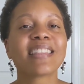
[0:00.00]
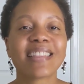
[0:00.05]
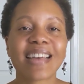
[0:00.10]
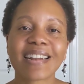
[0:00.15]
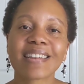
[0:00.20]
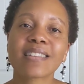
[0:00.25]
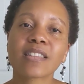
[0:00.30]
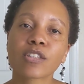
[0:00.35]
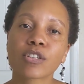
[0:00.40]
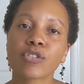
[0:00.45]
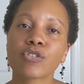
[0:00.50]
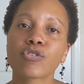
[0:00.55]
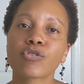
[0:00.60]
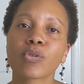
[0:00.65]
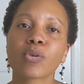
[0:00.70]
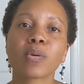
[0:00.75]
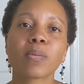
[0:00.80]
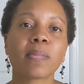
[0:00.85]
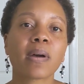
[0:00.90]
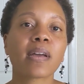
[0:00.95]
that is
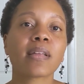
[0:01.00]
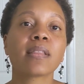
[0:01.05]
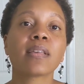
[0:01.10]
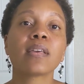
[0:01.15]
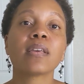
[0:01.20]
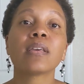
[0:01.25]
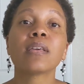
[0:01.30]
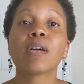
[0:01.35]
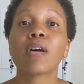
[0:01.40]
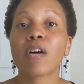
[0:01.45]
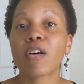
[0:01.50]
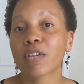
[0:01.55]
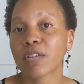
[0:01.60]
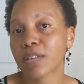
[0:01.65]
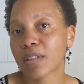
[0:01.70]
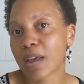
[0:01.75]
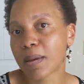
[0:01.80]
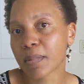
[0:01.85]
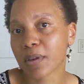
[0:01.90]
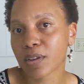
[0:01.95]
controlled by the
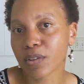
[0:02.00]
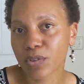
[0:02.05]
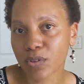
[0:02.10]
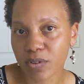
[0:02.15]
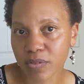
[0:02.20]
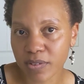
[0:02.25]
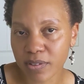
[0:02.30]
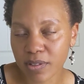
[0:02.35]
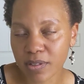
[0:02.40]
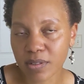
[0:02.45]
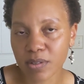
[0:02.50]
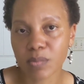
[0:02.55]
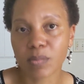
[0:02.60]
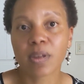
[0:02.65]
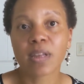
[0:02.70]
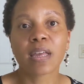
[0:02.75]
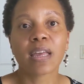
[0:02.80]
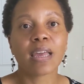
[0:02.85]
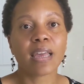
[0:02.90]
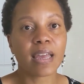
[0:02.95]
autonomic nervous system,